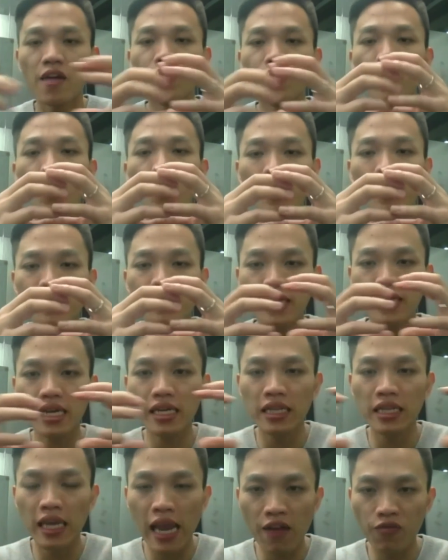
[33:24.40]
And there are a
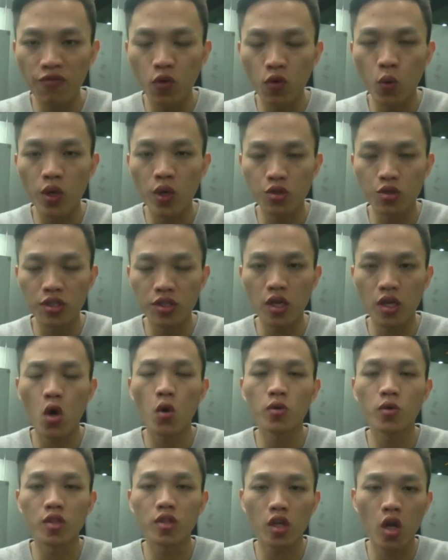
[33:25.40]
second level which is
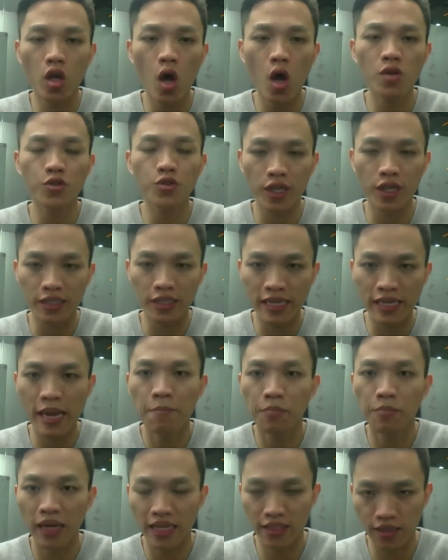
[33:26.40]
called contract
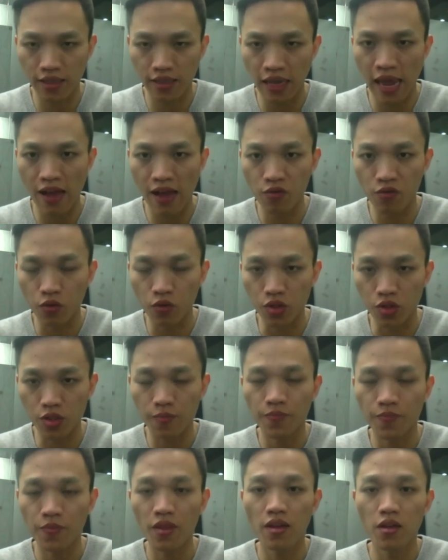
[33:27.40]
template
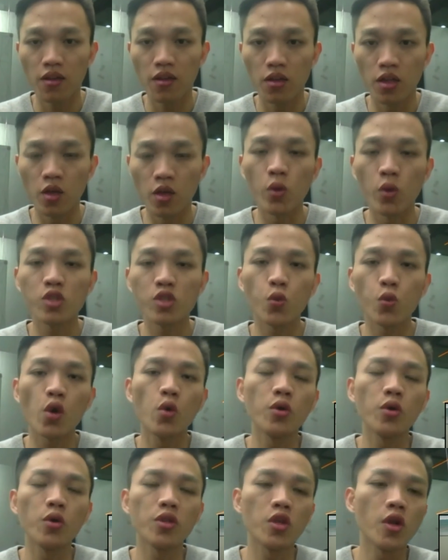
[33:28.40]
levels, which
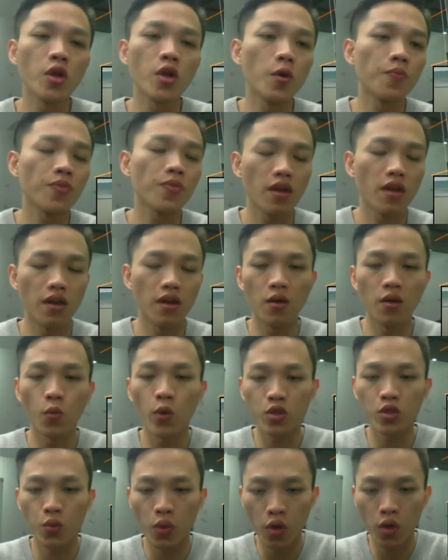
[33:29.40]

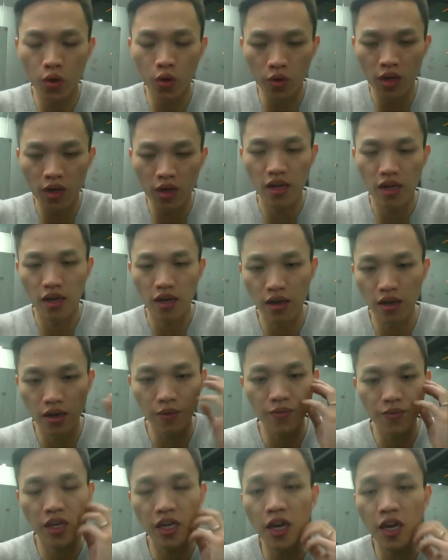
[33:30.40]
will
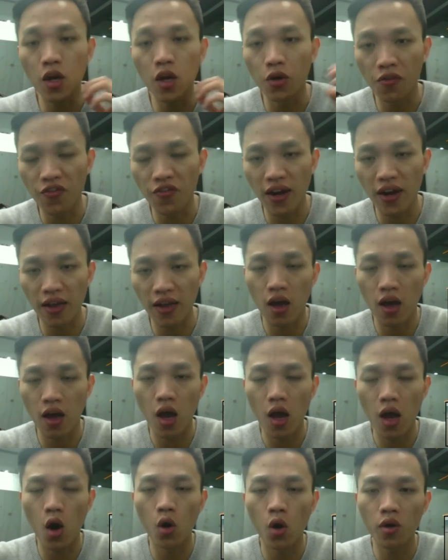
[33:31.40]
clarify
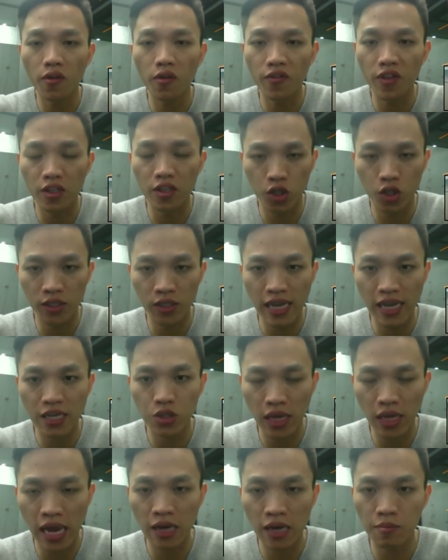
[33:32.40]
all of the
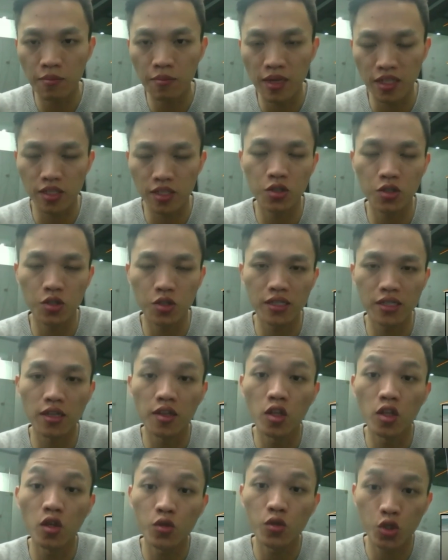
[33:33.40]
transaction elements such as the
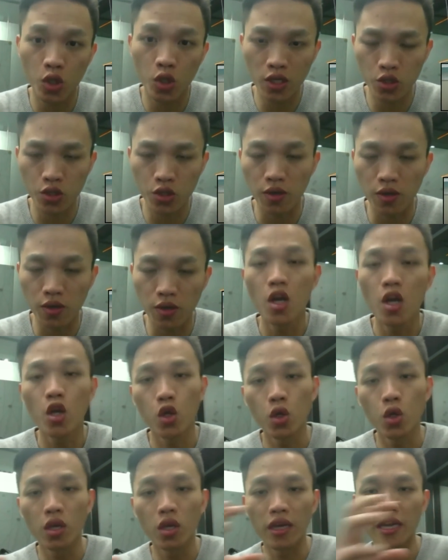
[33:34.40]
deal structure.
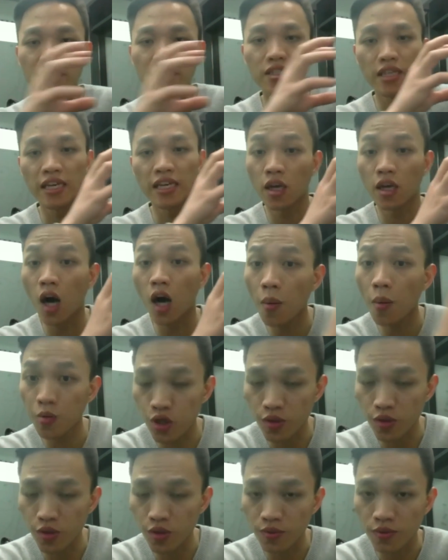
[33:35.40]
It's an
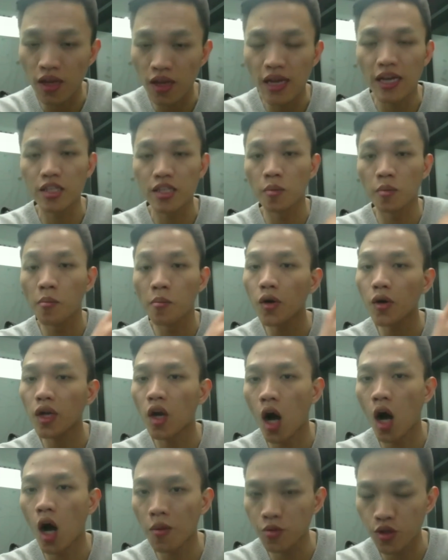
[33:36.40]
option, it's an
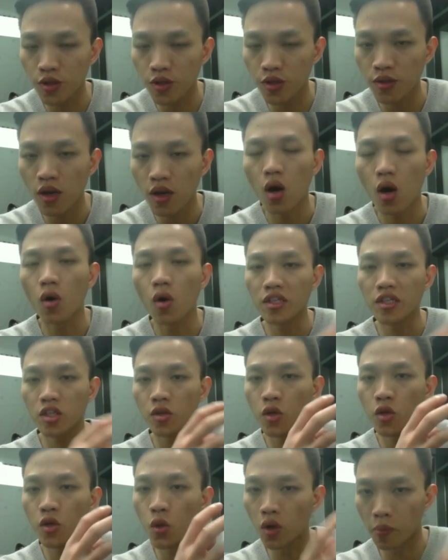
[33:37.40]
American option or it's
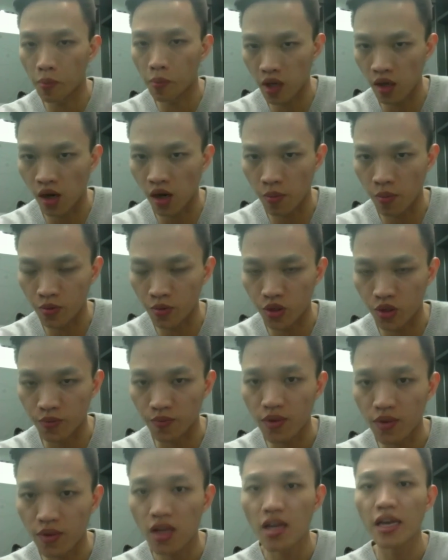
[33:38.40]
a European
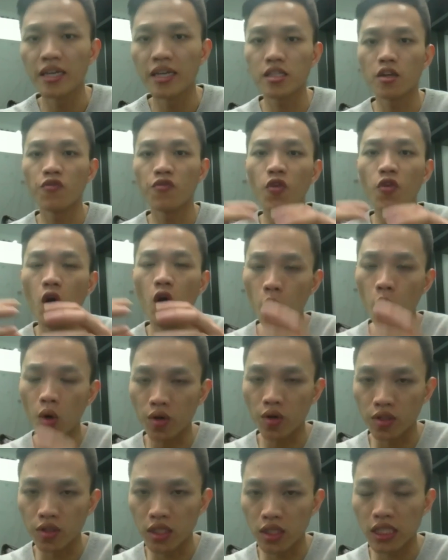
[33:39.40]
option. It's a
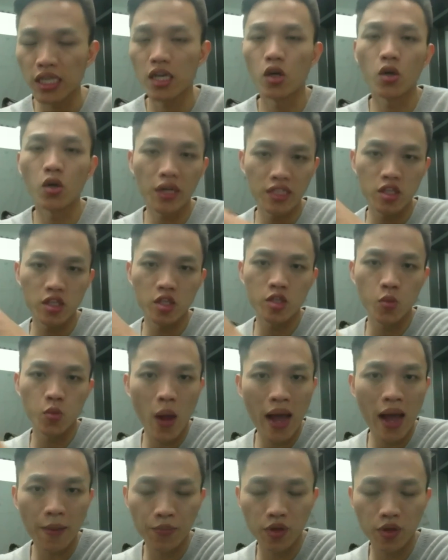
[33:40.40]
forward or it's a
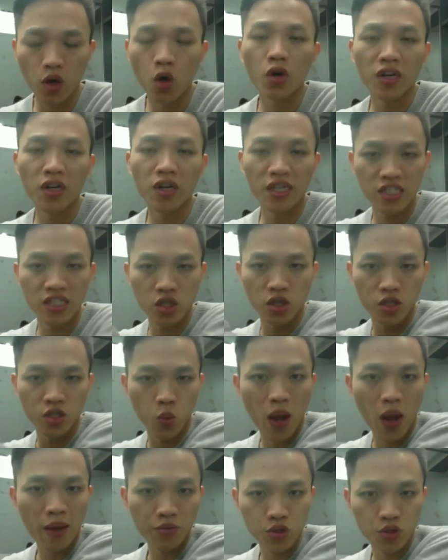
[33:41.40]
swap or it's a
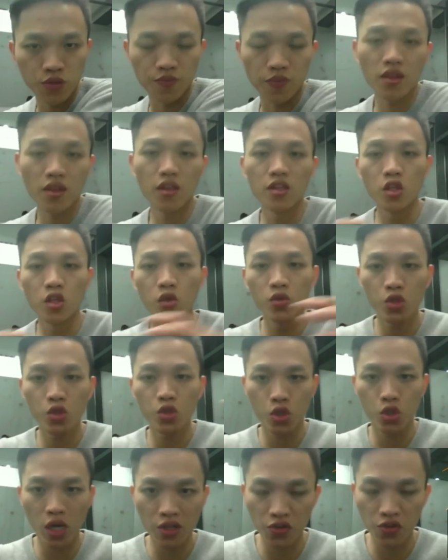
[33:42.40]
swaption, the deal
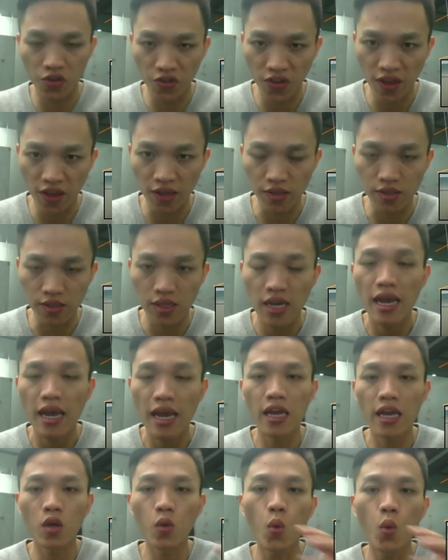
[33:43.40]
structure things.
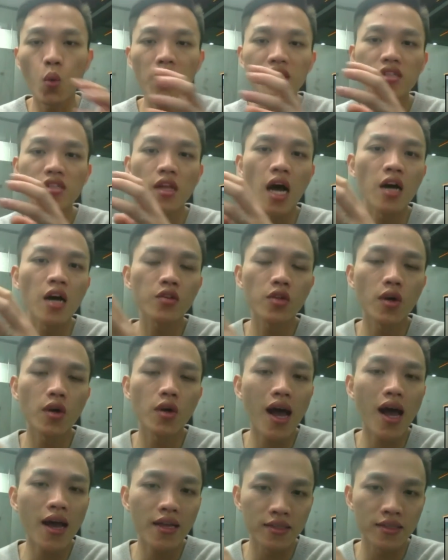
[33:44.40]
And what is the
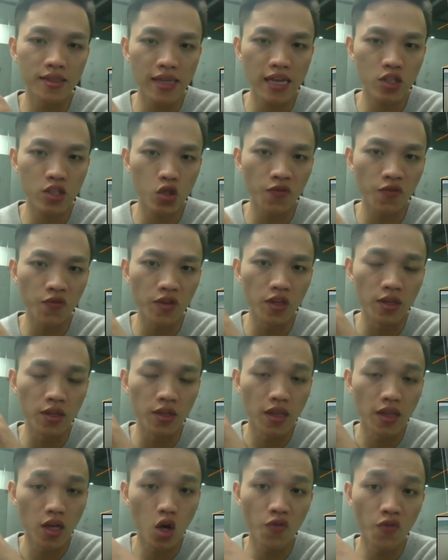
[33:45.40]
underlying asset of
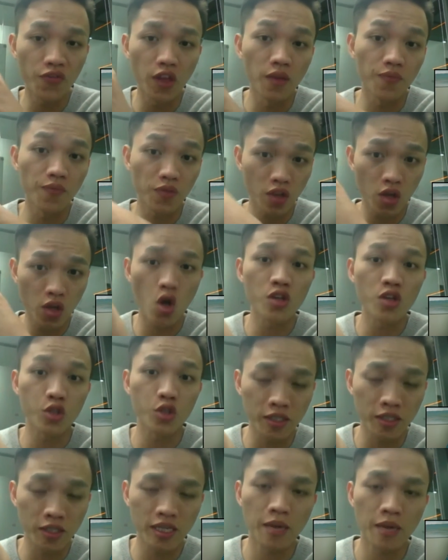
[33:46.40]
the
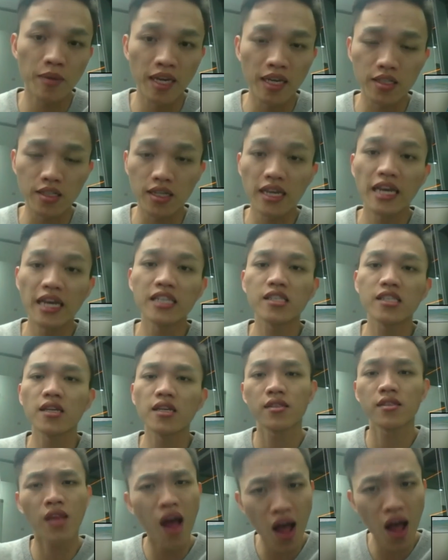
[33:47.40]
contract template? It's
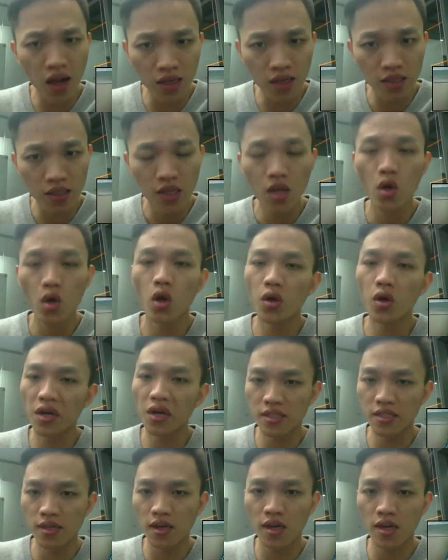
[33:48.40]
a stock or
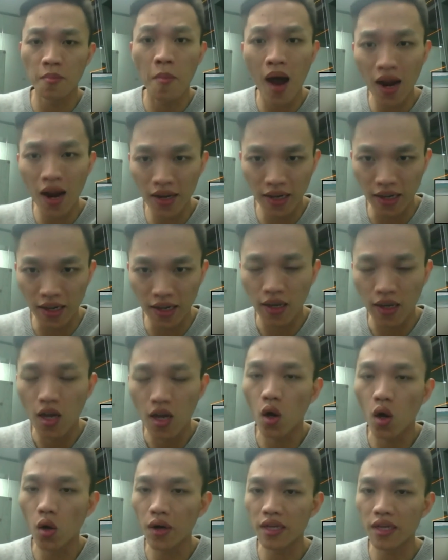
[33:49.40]
it's a commodity
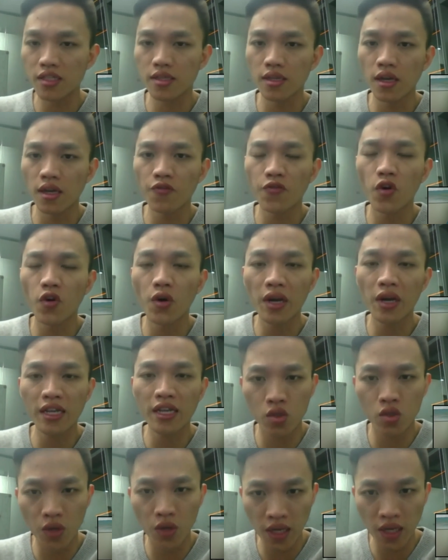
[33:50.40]
or it's a foreign
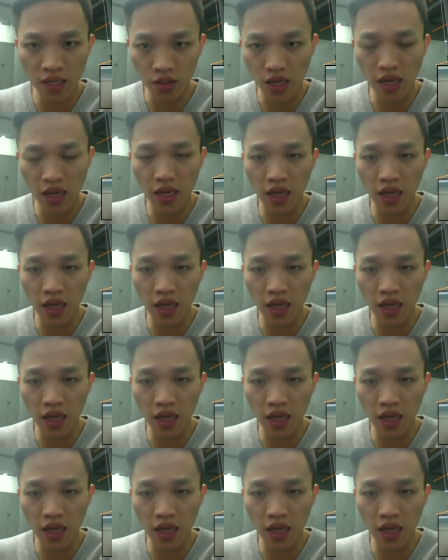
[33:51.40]
exchange.